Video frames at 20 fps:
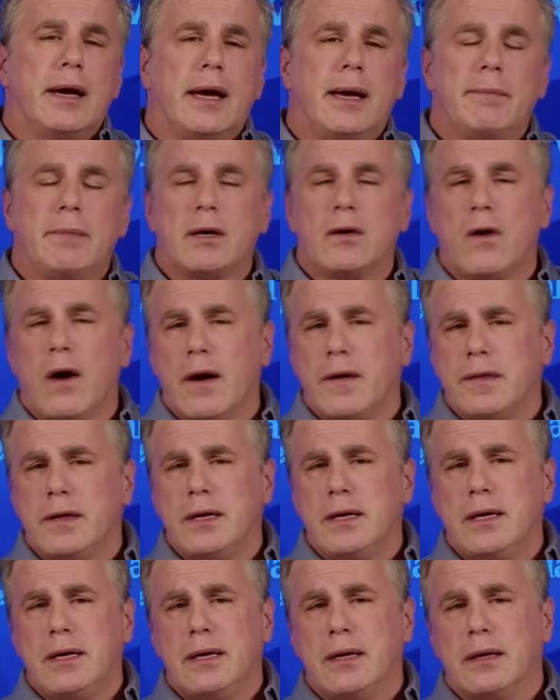And
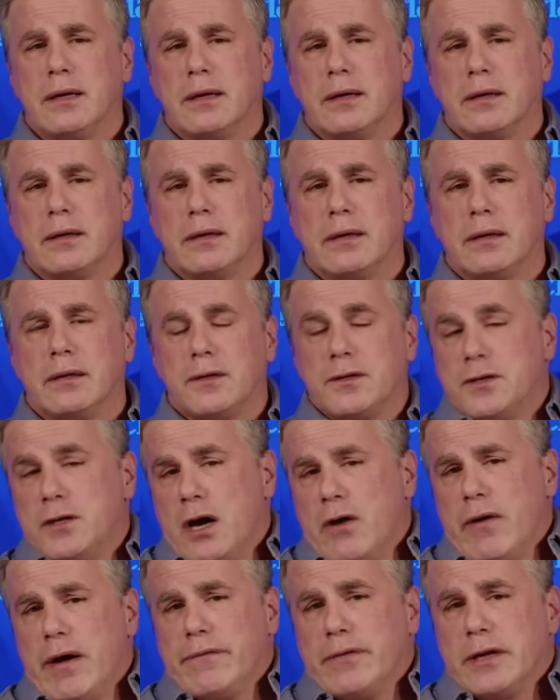McCarthy, there's
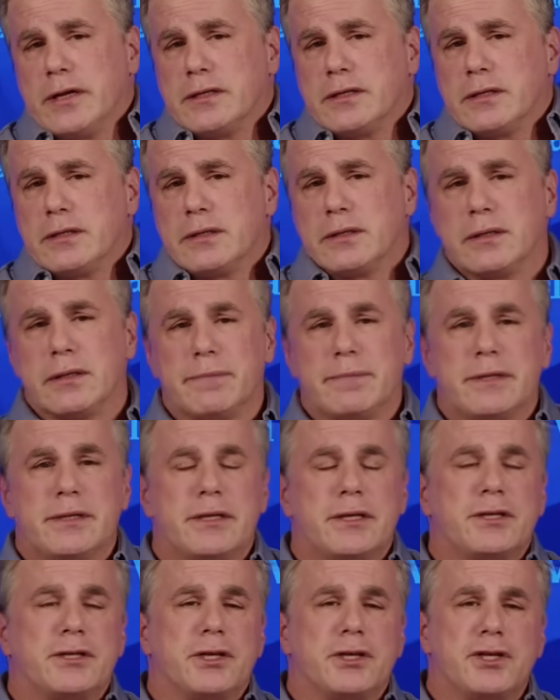no evidence the
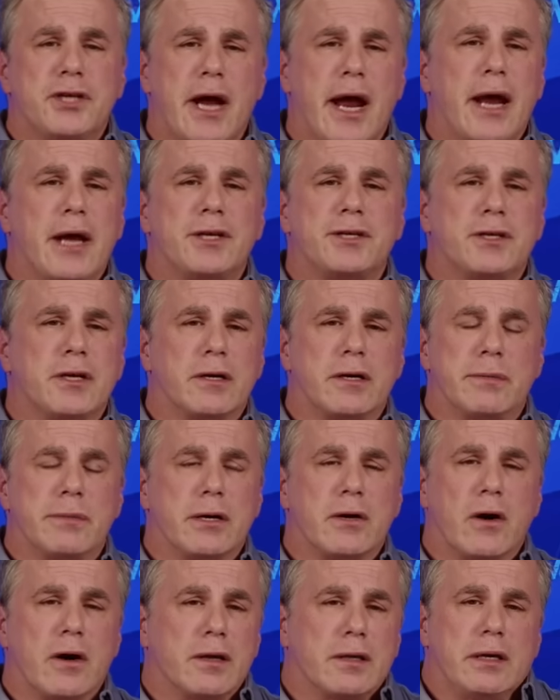position changed under
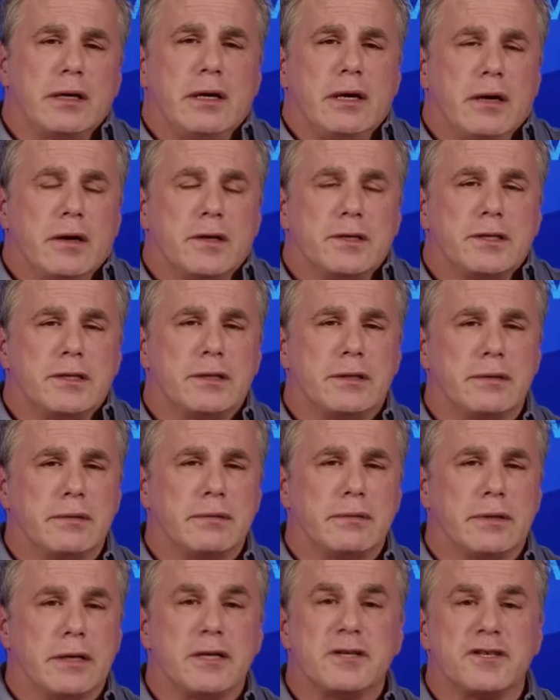McCarthy because
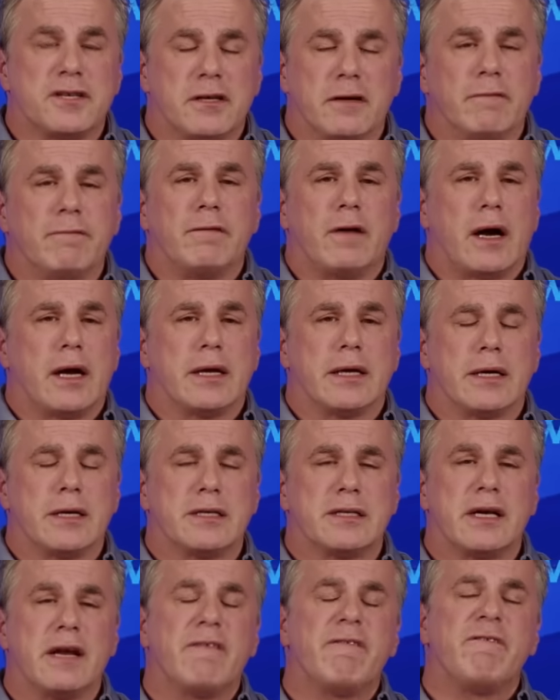they're still fighting
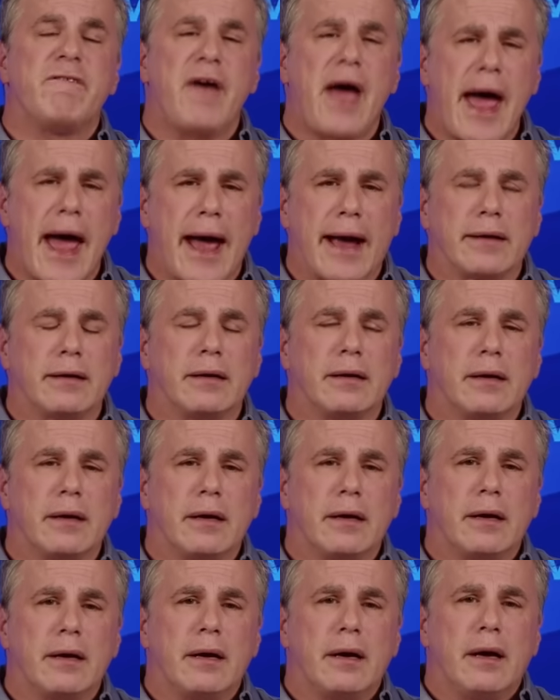us. In fact,
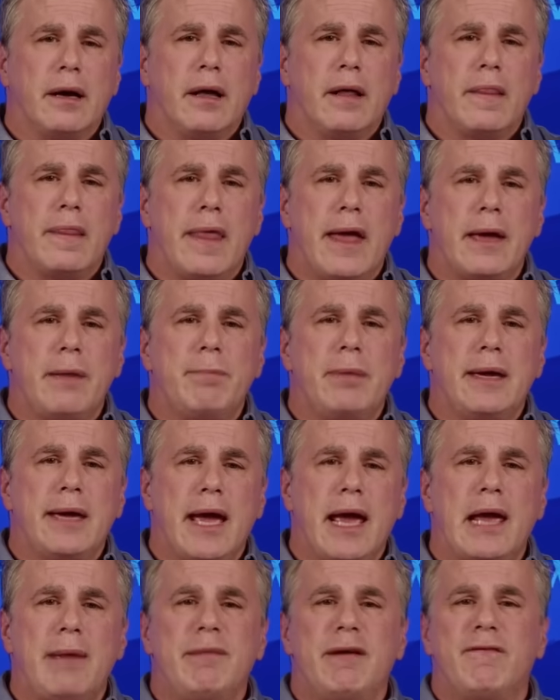they
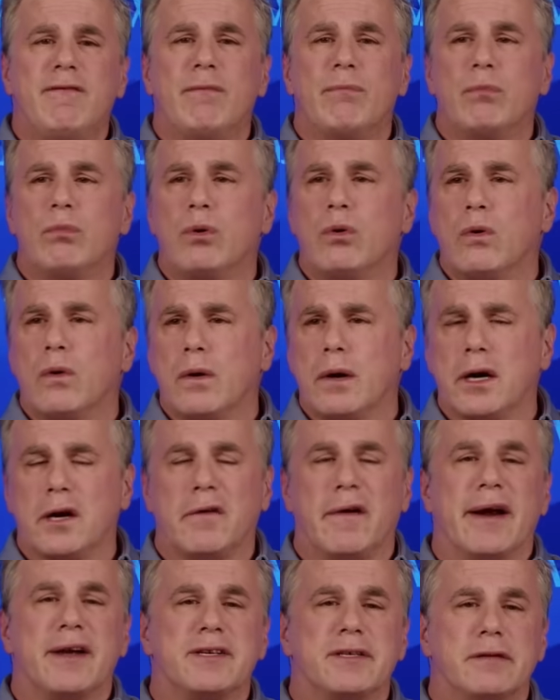became even more
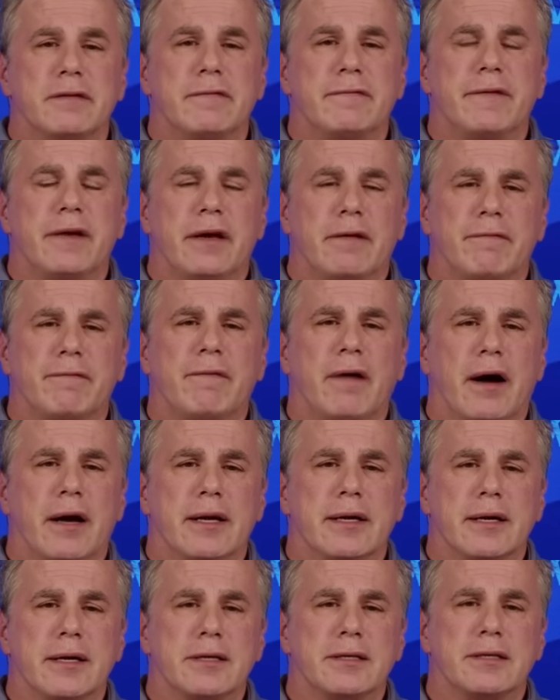aggressive in
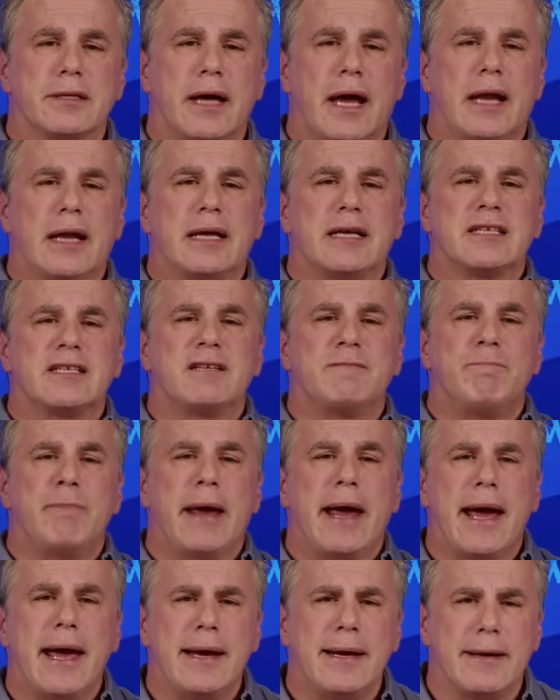fighting us and
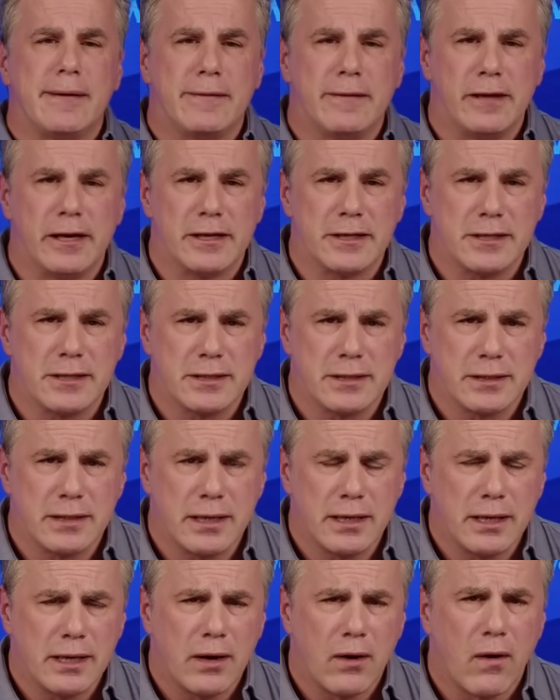expanded this
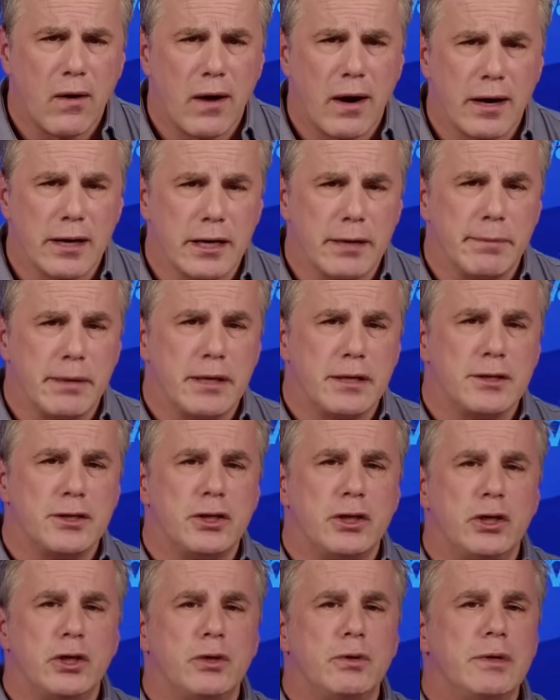argument
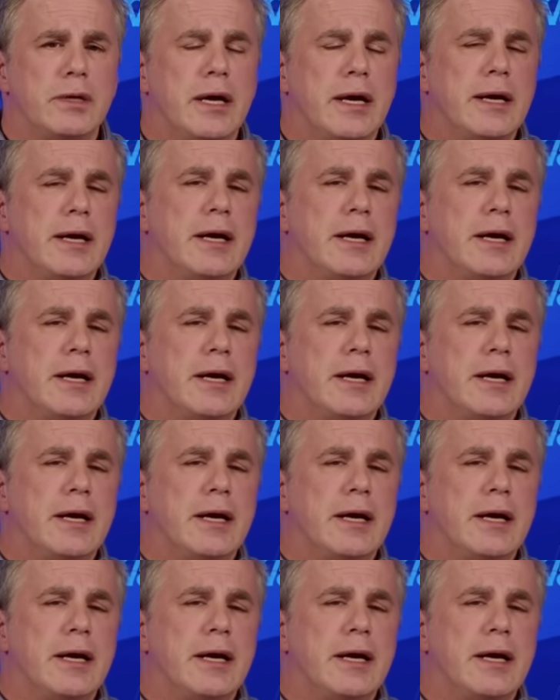to